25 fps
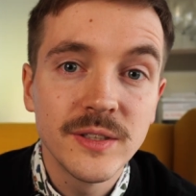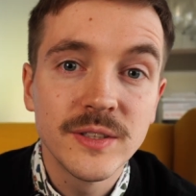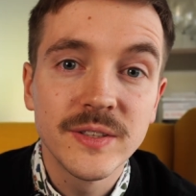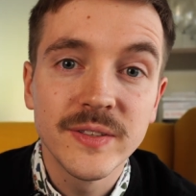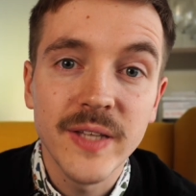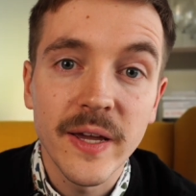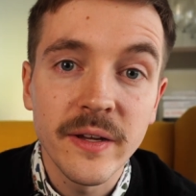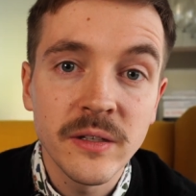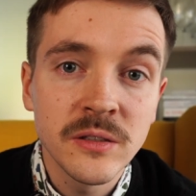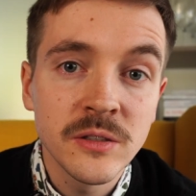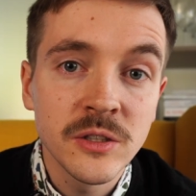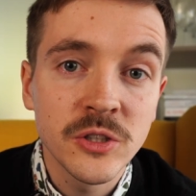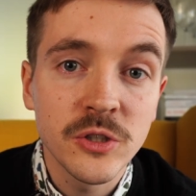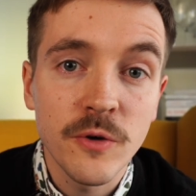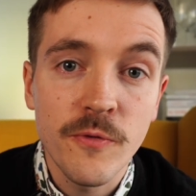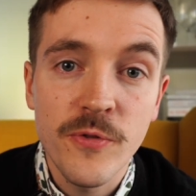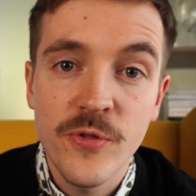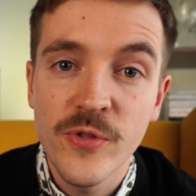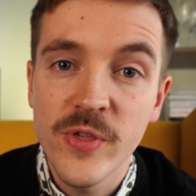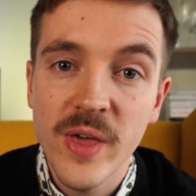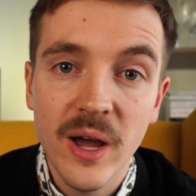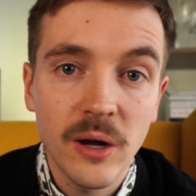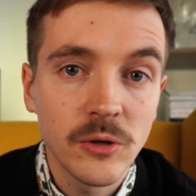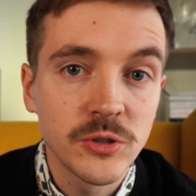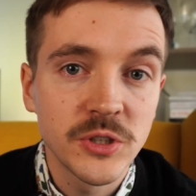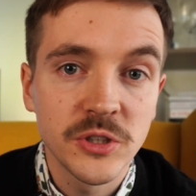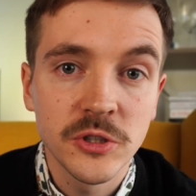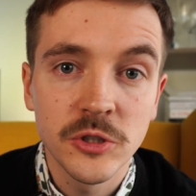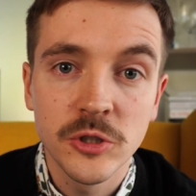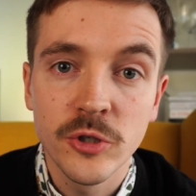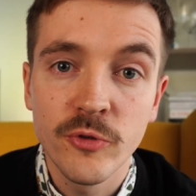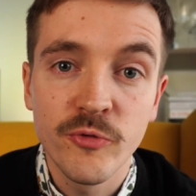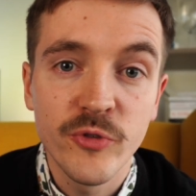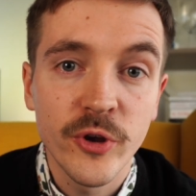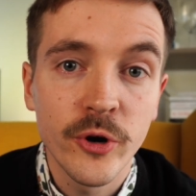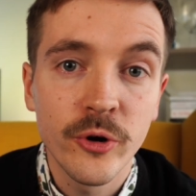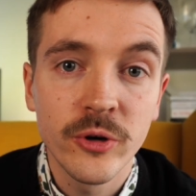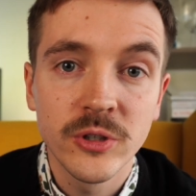tens of thousands
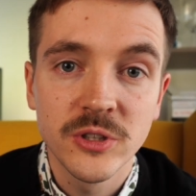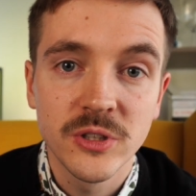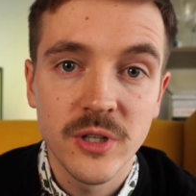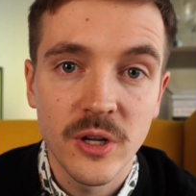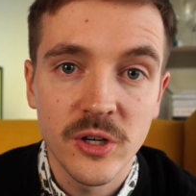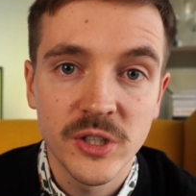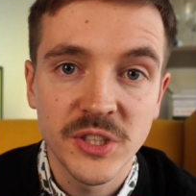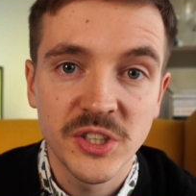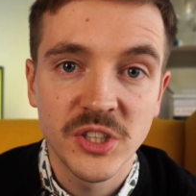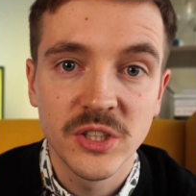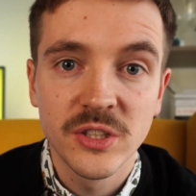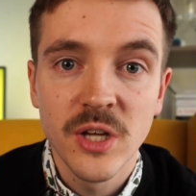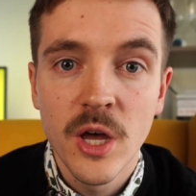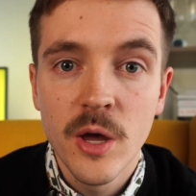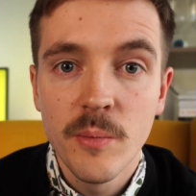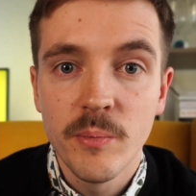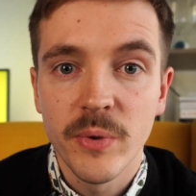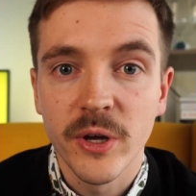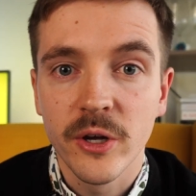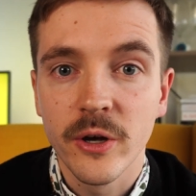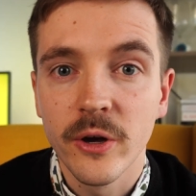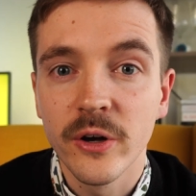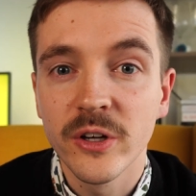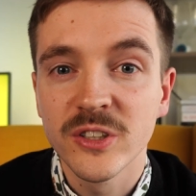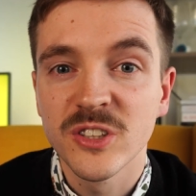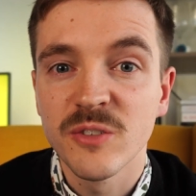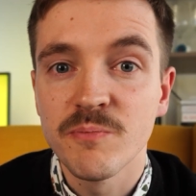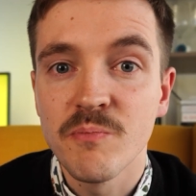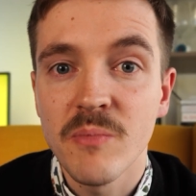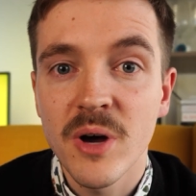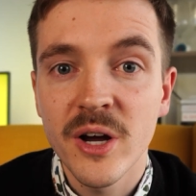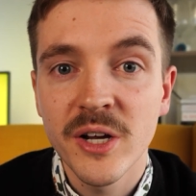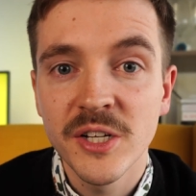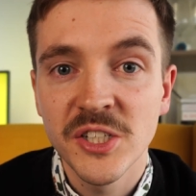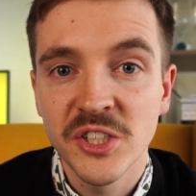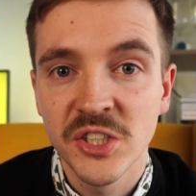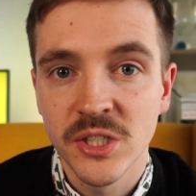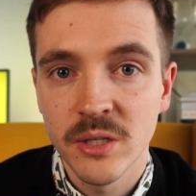of euros lost because of
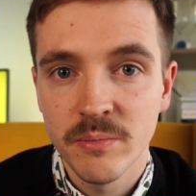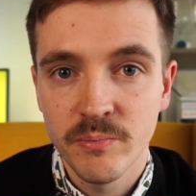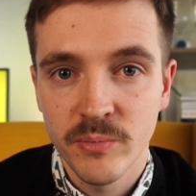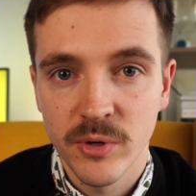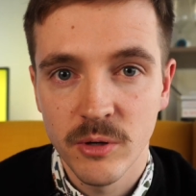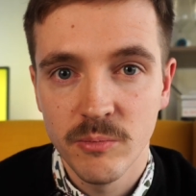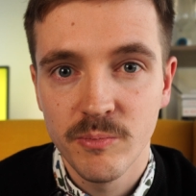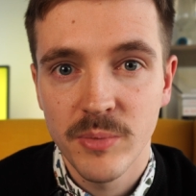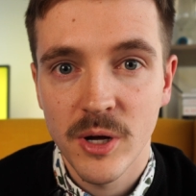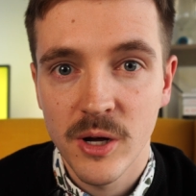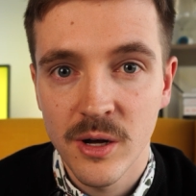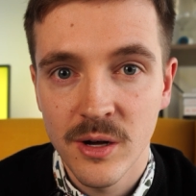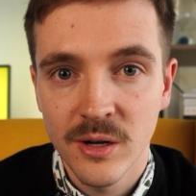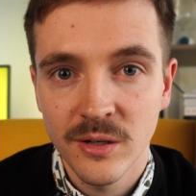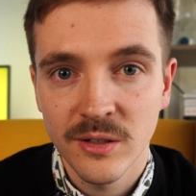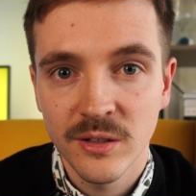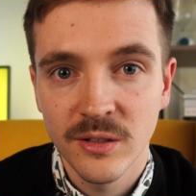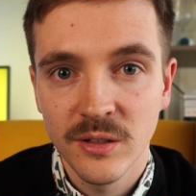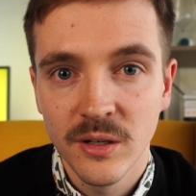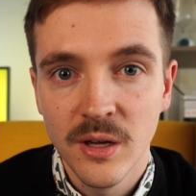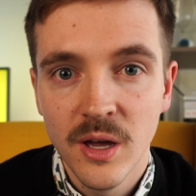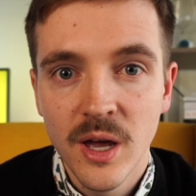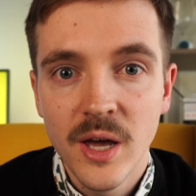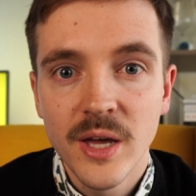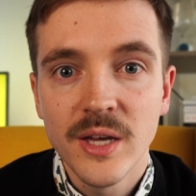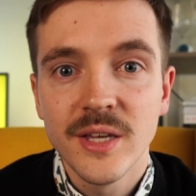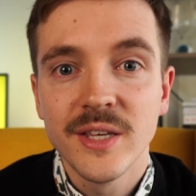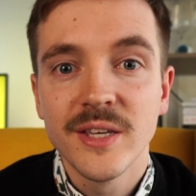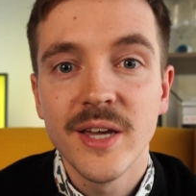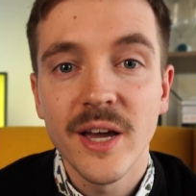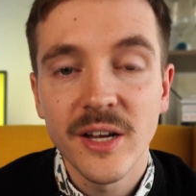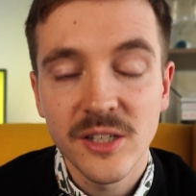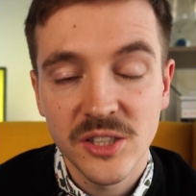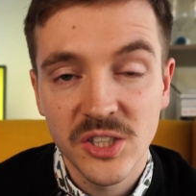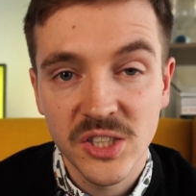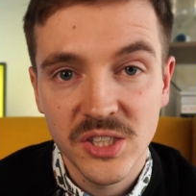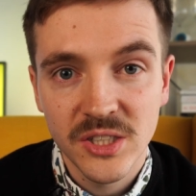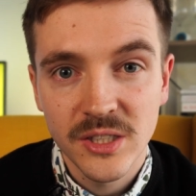my simple bug.
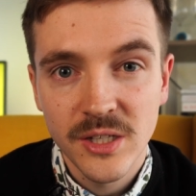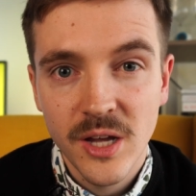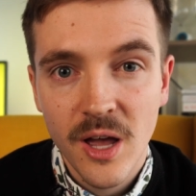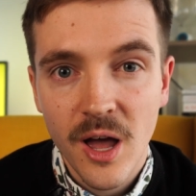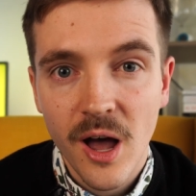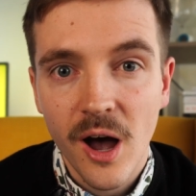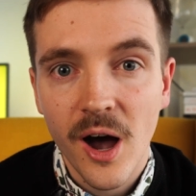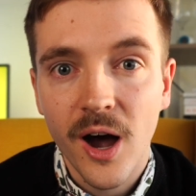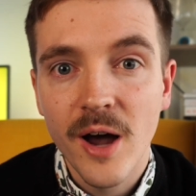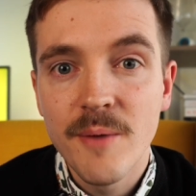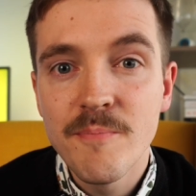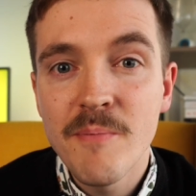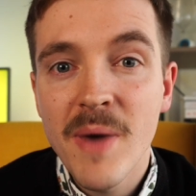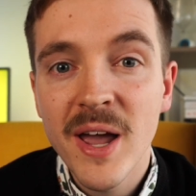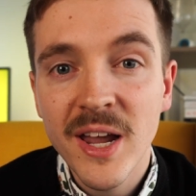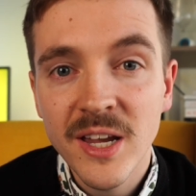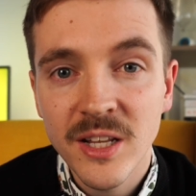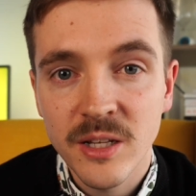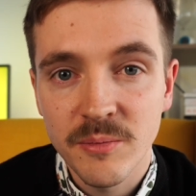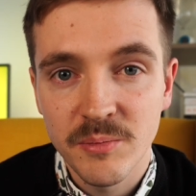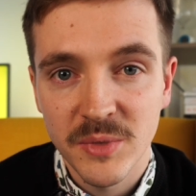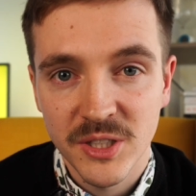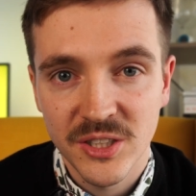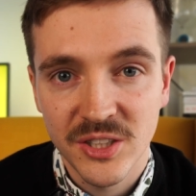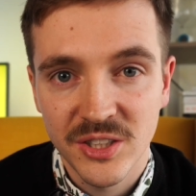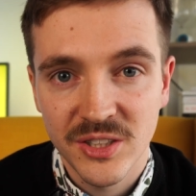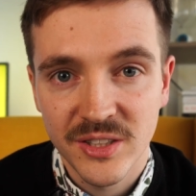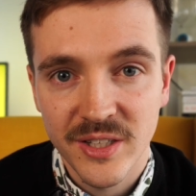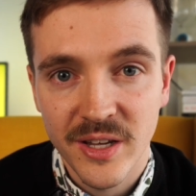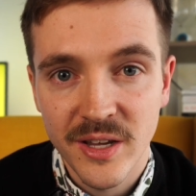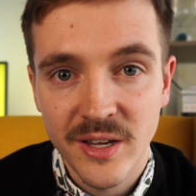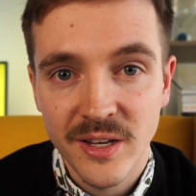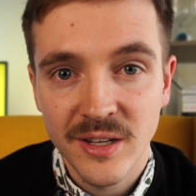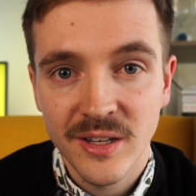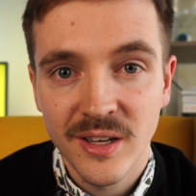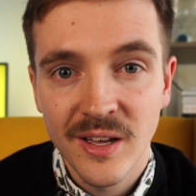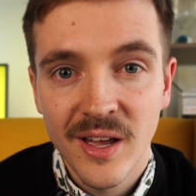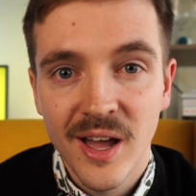Yes, I made a
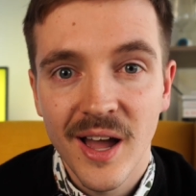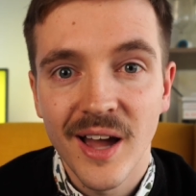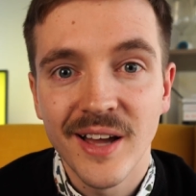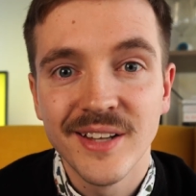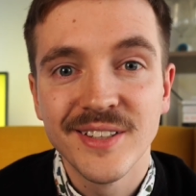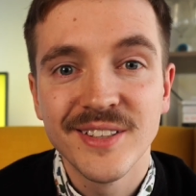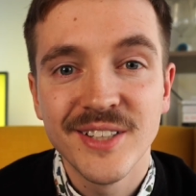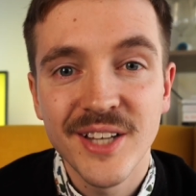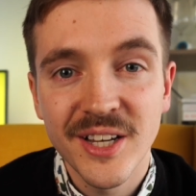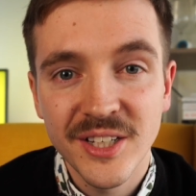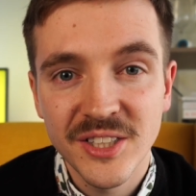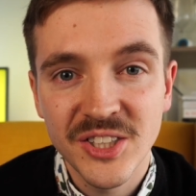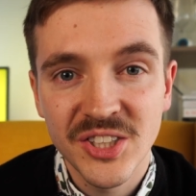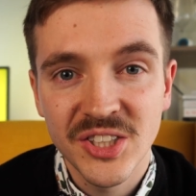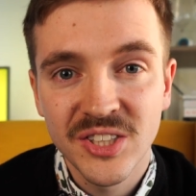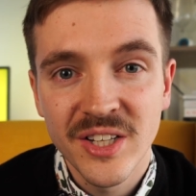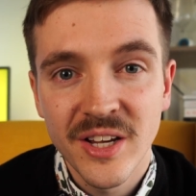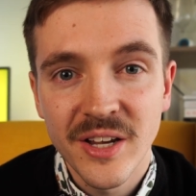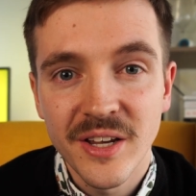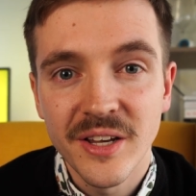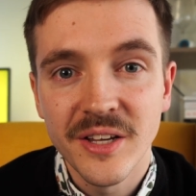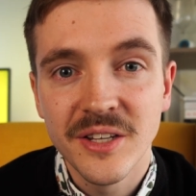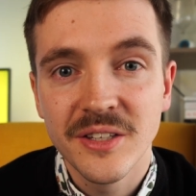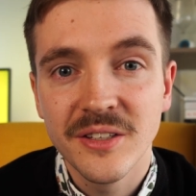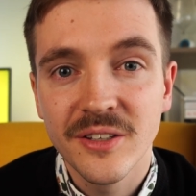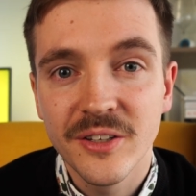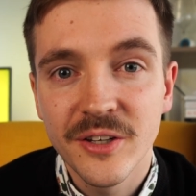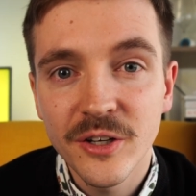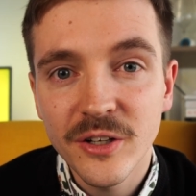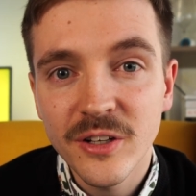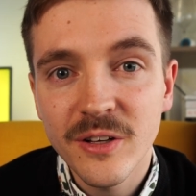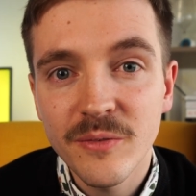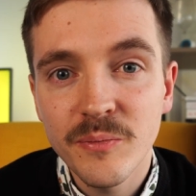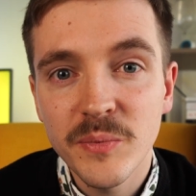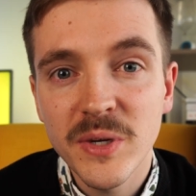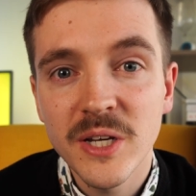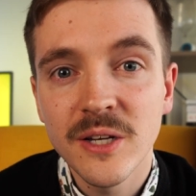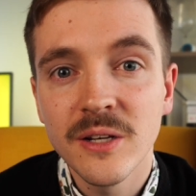mistake, and yes, it could
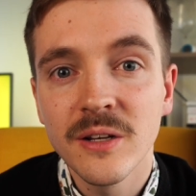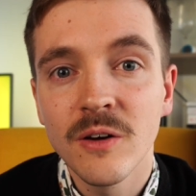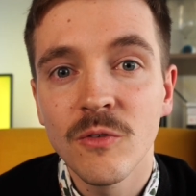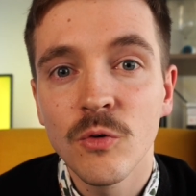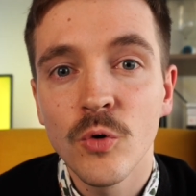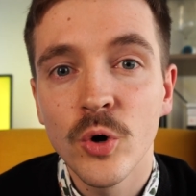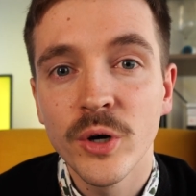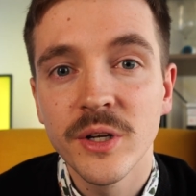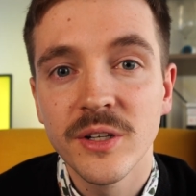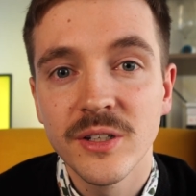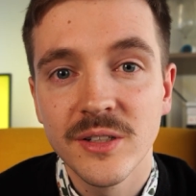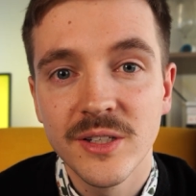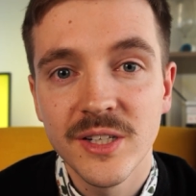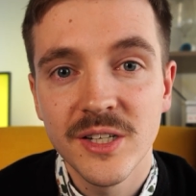have been avoided